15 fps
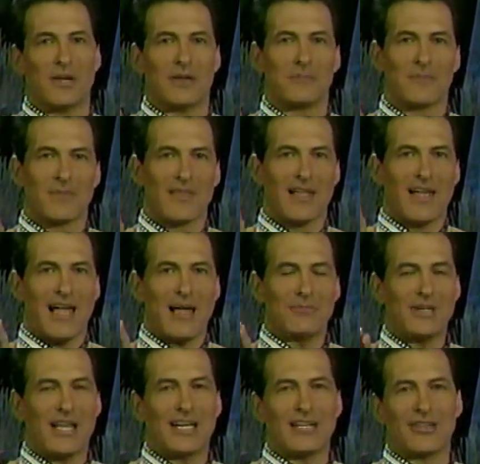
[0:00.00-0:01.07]
but
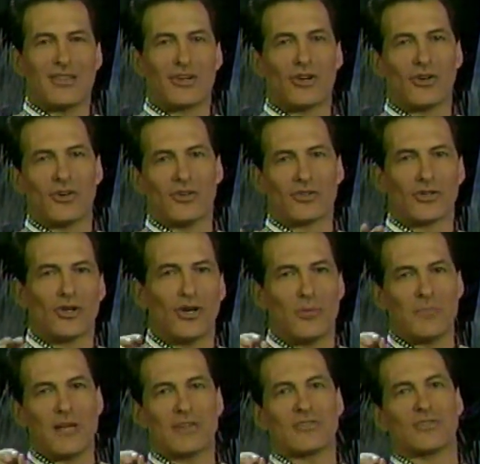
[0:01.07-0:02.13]
I'm not into the
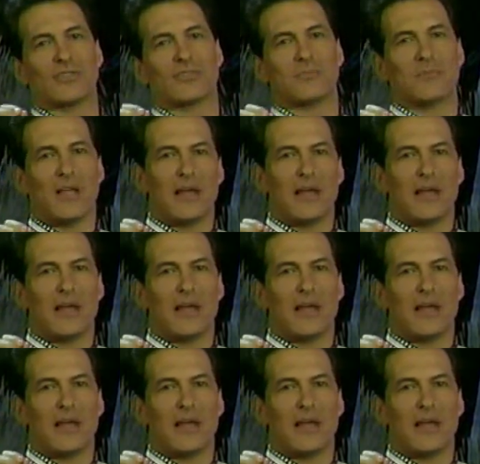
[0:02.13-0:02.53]
girl pictures.